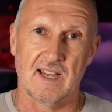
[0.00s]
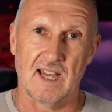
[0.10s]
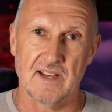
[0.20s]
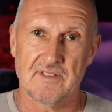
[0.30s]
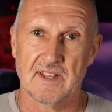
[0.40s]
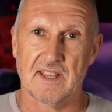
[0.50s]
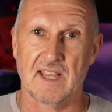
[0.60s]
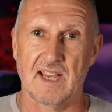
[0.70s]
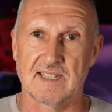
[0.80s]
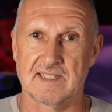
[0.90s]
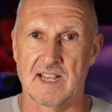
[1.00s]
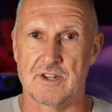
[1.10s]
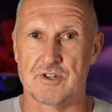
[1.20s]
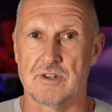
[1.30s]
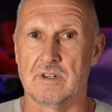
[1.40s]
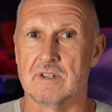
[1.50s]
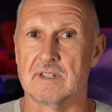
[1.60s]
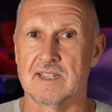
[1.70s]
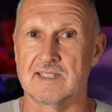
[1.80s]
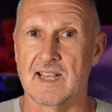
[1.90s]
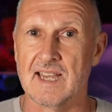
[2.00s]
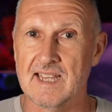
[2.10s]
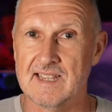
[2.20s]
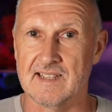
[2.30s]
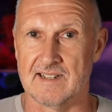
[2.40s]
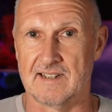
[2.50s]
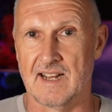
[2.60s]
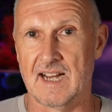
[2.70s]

Everything essential is hidden